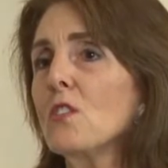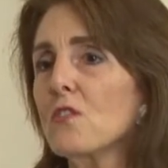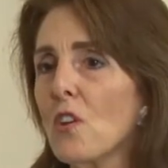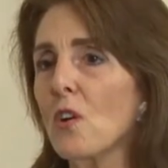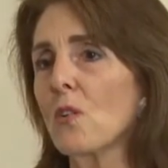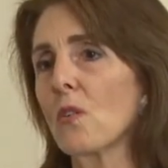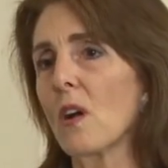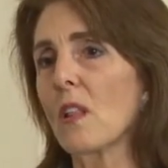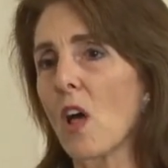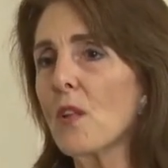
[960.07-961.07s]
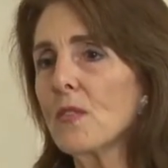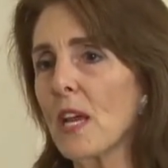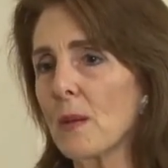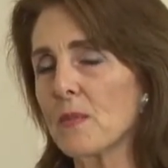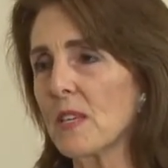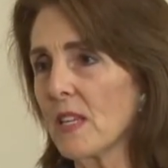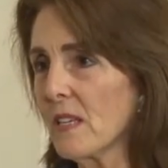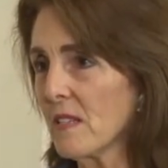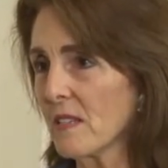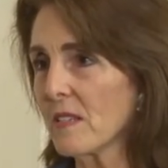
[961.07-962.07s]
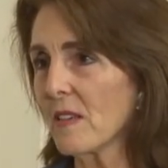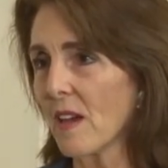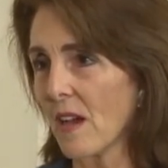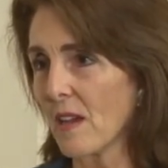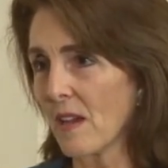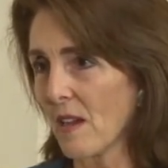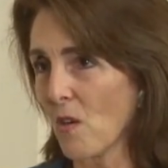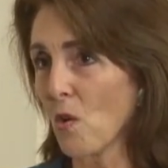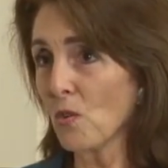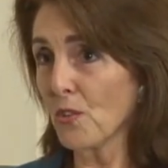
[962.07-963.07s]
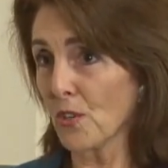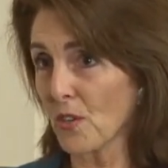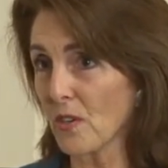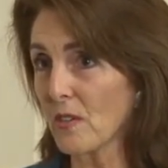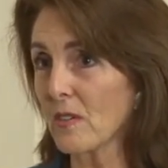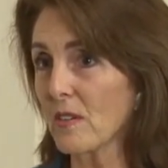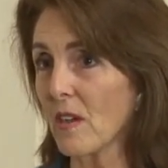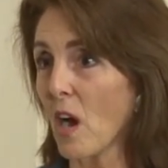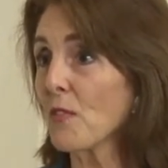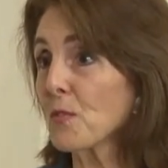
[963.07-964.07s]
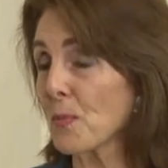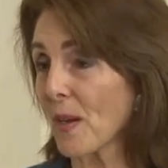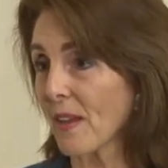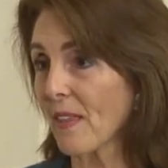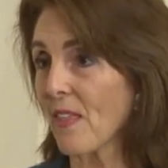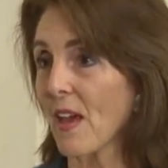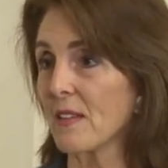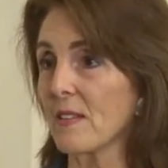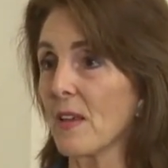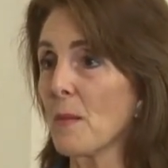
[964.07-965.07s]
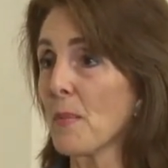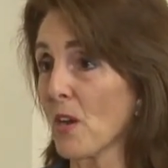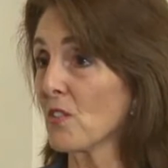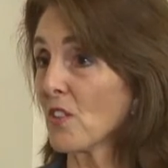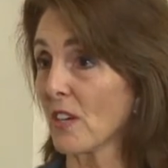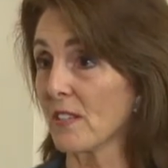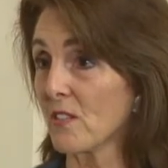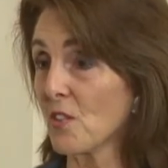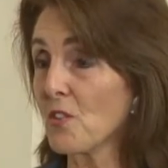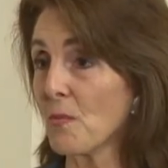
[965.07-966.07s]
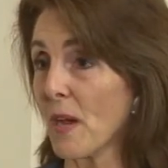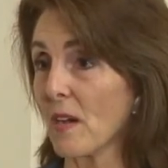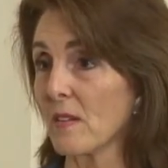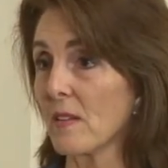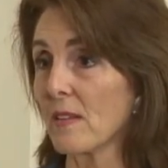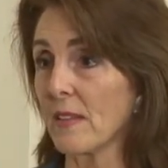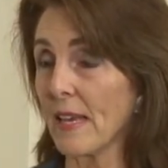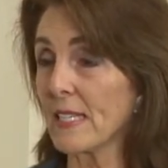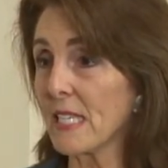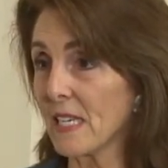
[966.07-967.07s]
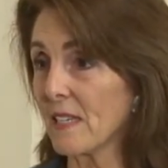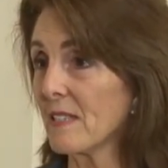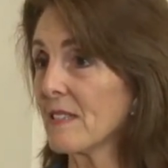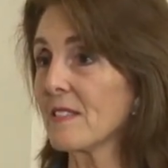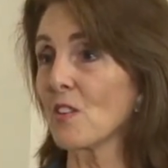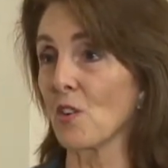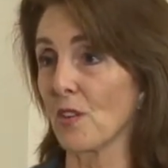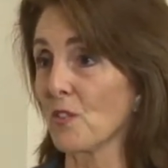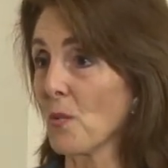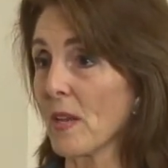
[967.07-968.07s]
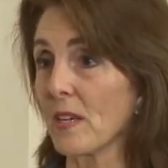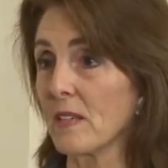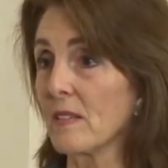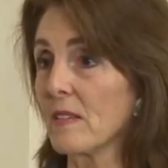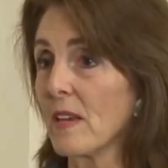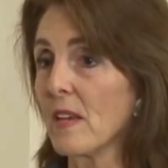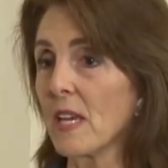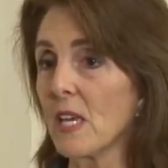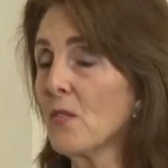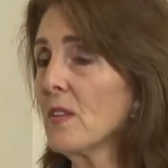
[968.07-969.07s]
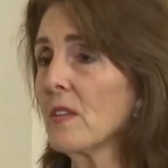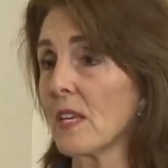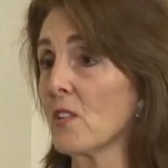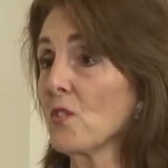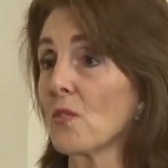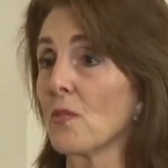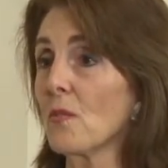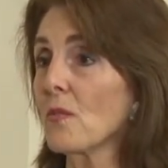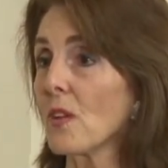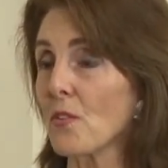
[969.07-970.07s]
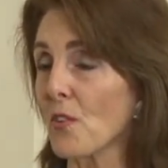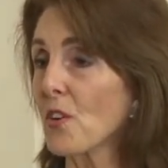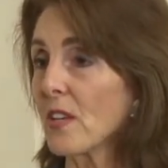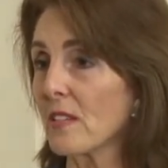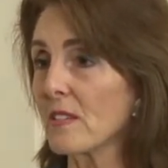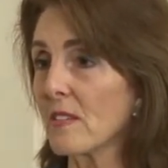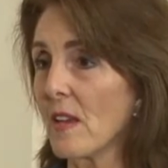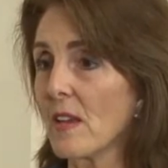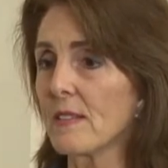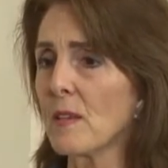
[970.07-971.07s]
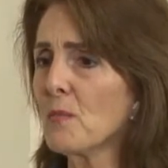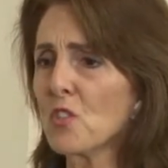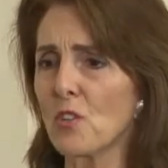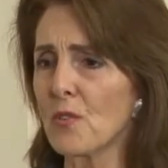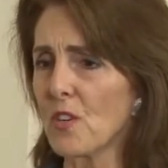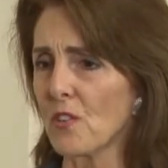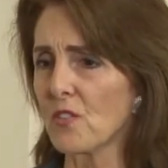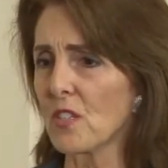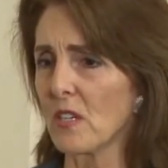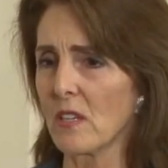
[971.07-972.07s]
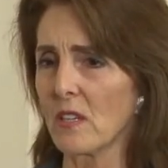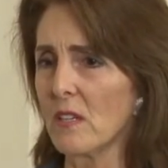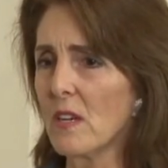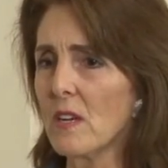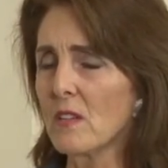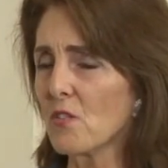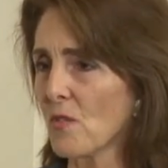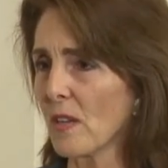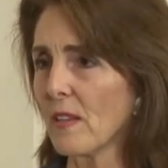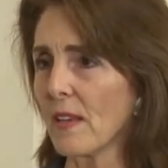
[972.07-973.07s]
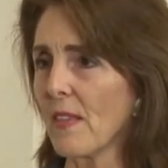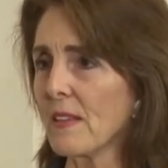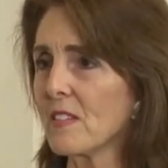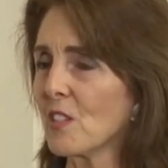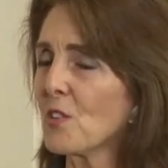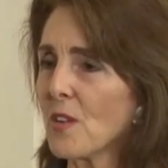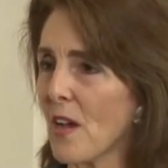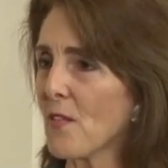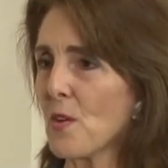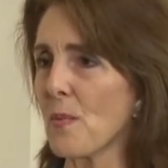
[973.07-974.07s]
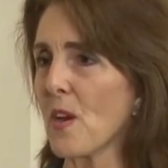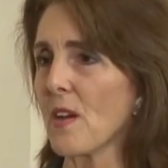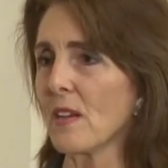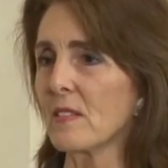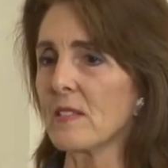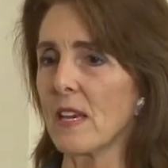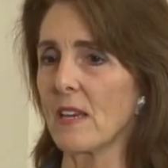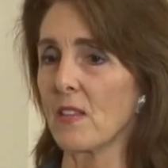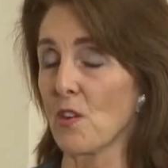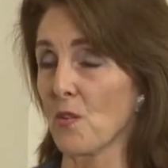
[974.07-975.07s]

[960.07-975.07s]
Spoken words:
so a lot of times it is older offspring that parents are concerned about, late teens, early 20s, even into their 30s. Some children are still struggling. They still don't have their bearings. They